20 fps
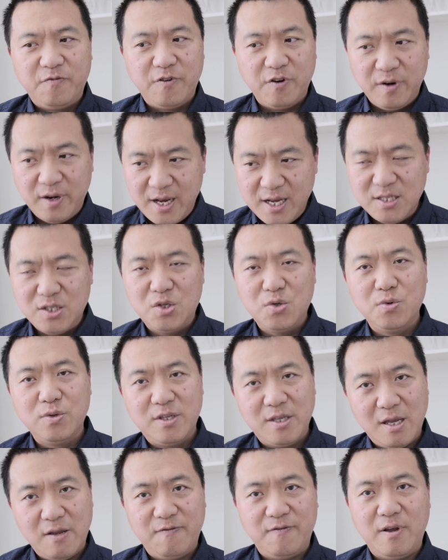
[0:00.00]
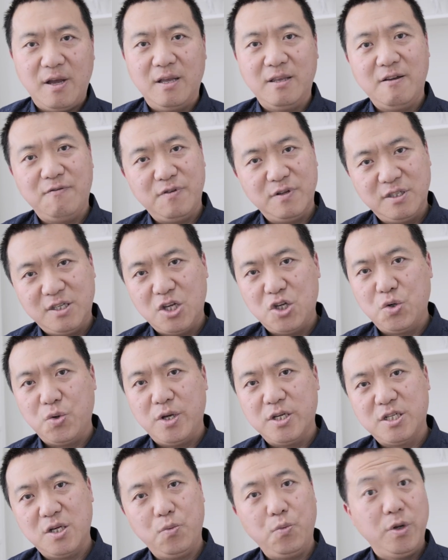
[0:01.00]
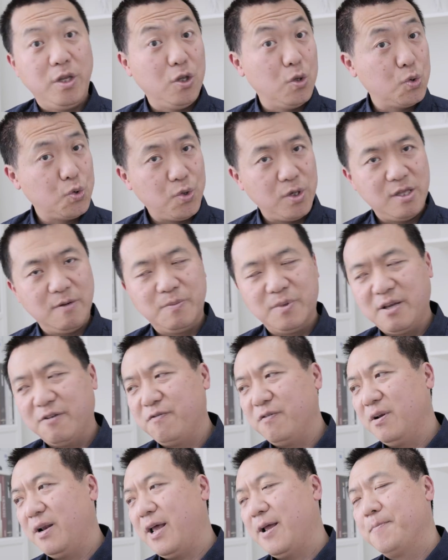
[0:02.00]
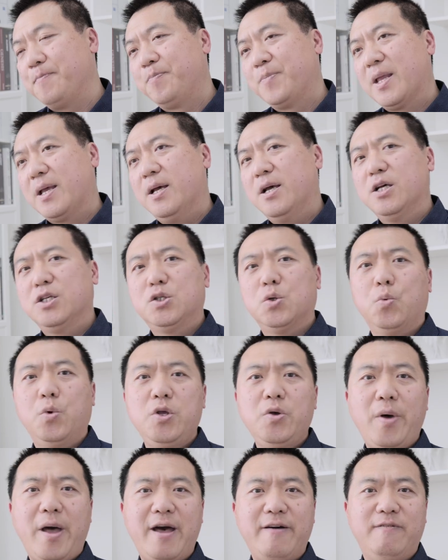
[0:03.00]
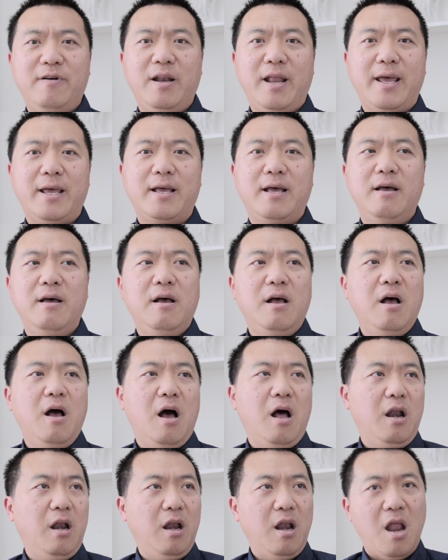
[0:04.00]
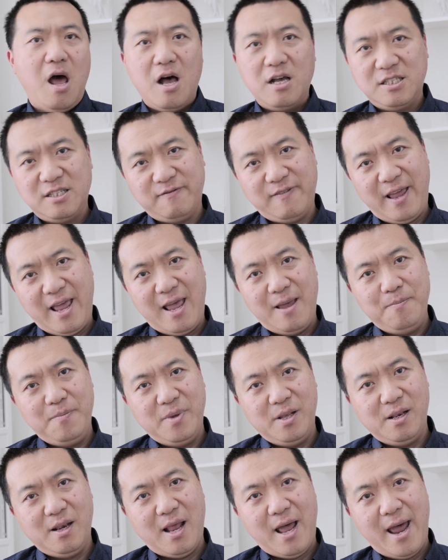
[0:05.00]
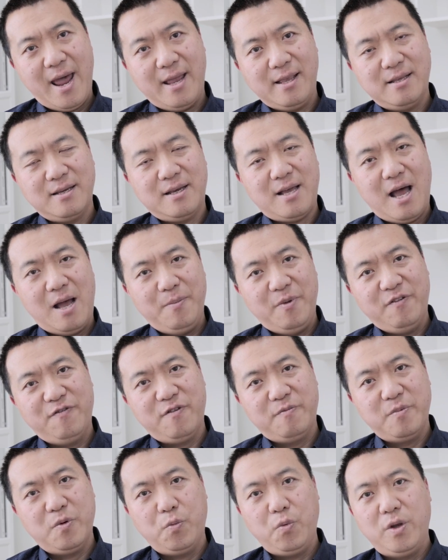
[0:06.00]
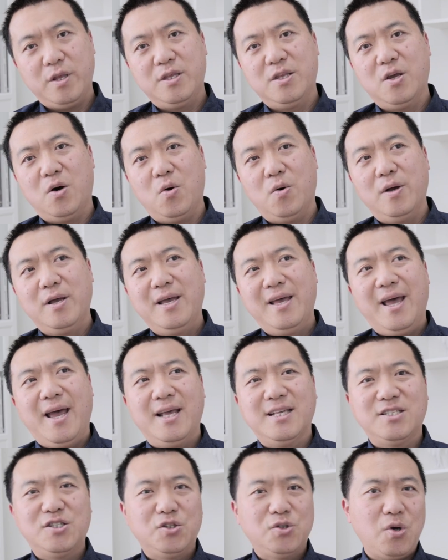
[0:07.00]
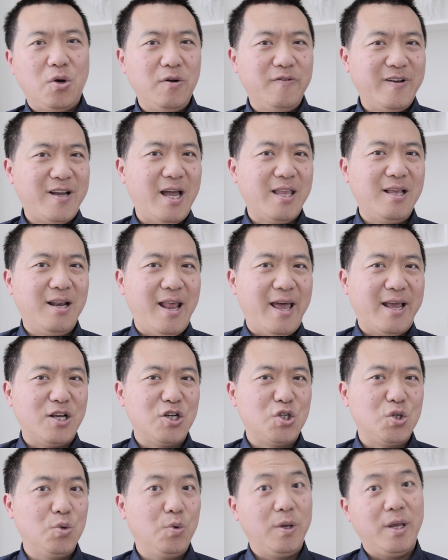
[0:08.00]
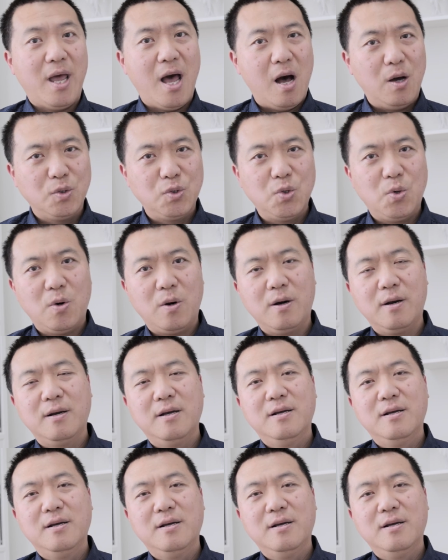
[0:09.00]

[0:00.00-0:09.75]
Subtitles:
For these two different situations, we need to treat them differently. So when you have a loss of ambient light coming from the window, it's sort of kind of like a shooting outdoor.